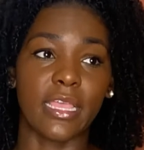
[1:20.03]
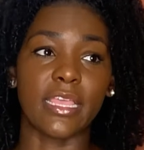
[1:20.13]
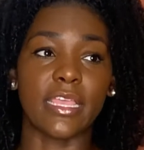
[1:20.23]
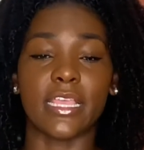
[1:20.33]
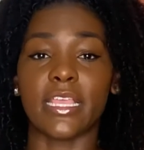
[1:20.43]

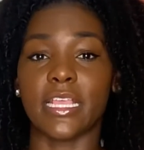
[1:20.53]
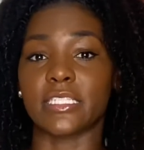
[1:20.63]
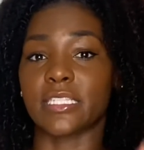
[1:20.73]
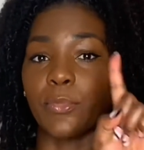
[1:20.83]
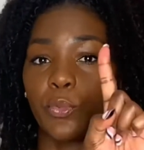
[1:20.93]

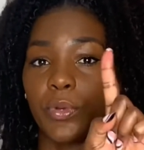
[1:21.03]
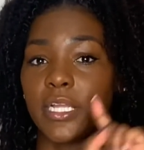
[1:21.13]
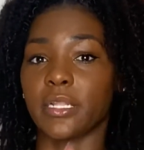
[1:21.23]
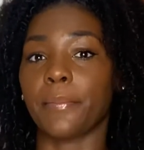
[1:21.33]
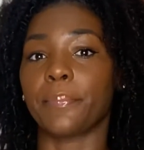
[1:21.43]
is number
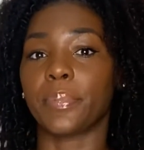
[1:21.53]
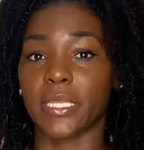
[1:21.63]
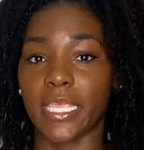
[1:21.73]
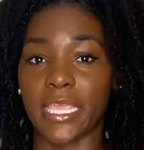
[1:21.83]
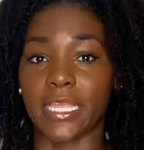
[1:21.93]
one,
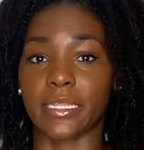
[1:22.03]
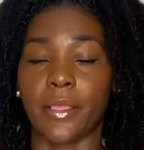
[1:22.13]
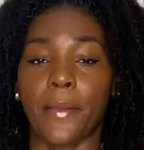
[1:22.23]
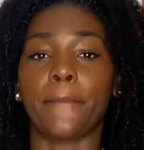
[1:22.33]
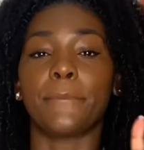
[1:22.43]
plan,
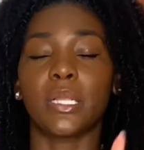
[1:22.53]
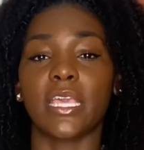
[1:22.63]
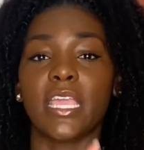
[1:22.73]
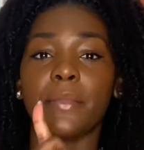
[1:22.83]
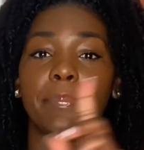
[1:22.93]

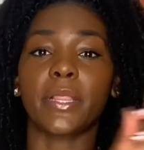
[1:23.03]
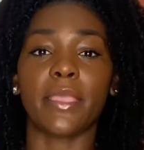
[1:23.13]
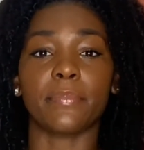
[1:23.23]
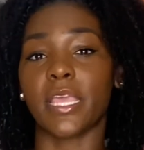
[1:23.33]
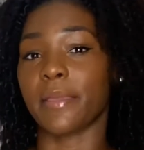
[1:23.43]

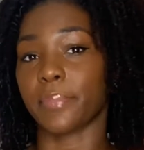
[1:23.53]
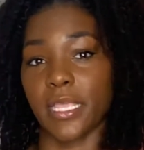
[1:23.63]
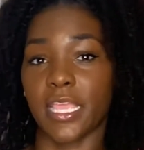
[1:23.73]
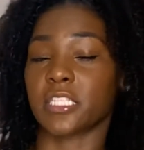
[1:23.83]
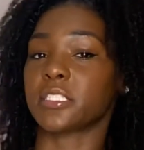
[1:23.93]

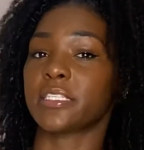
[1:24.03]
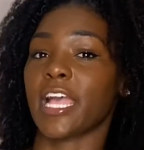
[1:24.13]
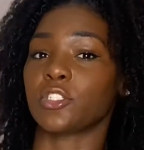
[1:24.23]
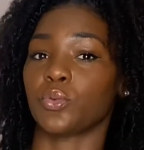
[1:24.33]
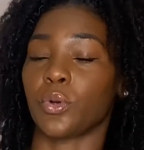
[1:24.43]

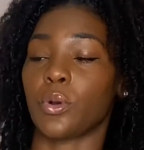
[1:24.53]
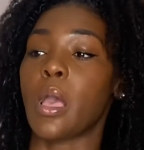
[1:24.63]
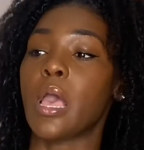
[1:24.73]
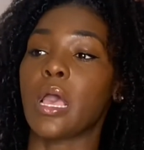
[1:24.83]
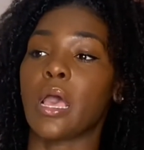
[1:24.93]
schedule.
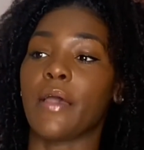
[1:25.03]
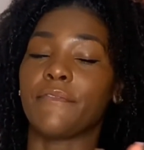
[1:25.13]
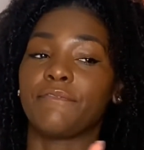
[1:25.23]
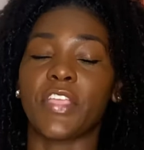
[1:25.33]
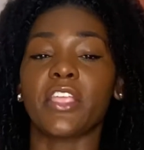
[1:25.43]

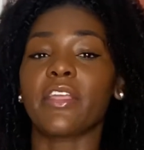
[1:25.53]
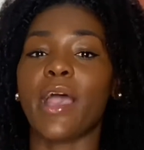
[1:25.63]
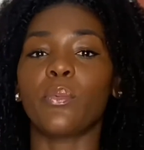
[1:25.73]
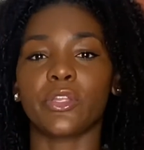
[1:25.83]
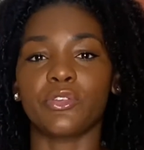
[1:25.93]
Figure
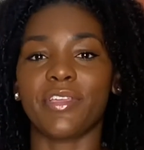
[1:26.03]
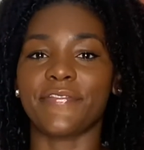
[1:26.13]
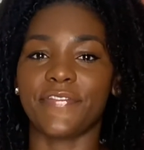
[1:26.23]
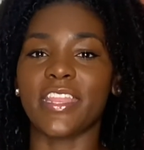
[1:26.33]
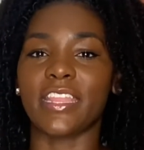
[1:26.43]
out where you can
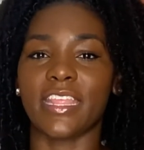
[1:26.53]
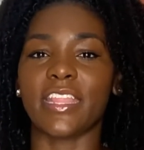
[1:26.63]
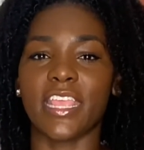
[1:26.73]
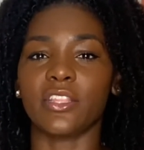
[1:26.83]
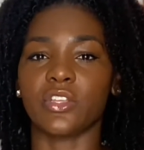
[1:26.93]
fit it
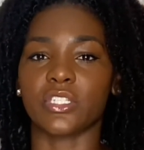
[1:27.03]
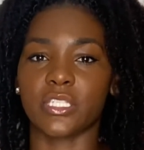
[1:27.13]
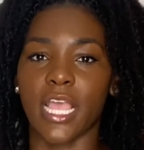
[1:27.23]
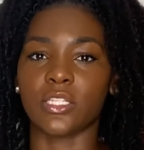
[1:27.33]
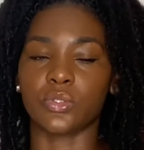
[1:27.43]
in your
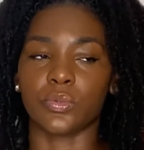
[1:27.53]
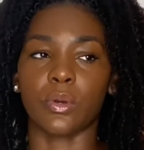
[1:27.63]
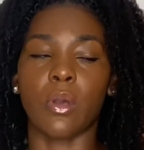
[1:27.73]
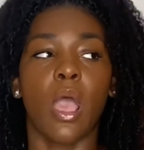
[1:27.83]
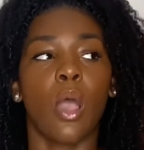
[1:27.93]

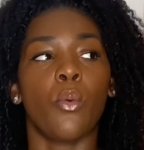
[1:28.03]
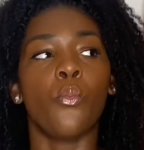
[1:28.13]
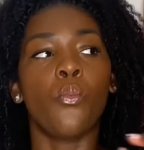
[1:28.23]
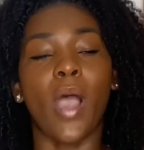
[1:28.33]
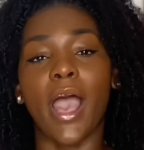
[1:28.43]
schedule.
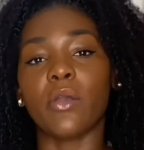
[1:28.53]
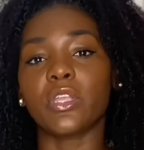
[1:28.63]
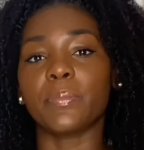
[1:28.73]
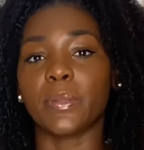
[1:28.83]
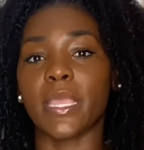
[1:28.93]
While
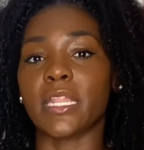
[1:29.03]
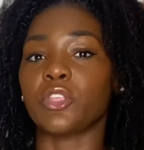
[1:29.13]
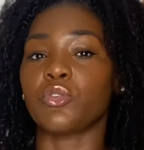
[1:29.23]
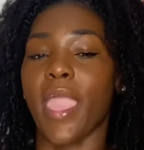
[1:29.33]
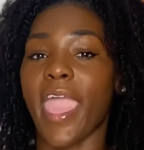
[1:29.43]
you're
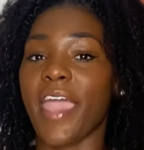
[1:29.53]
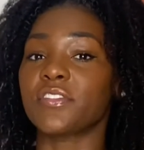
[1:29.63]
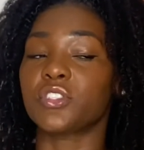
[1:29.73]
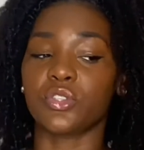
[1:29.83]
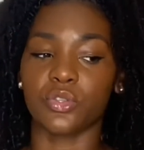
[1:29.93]
planning, you have
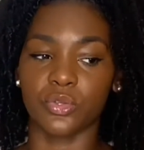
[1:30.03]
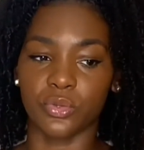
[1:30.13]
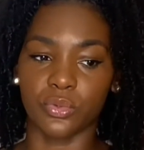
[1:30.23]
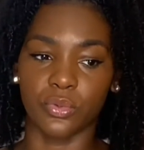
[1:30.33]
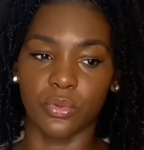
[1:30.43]

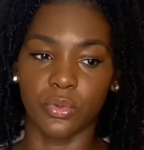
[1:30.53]
to,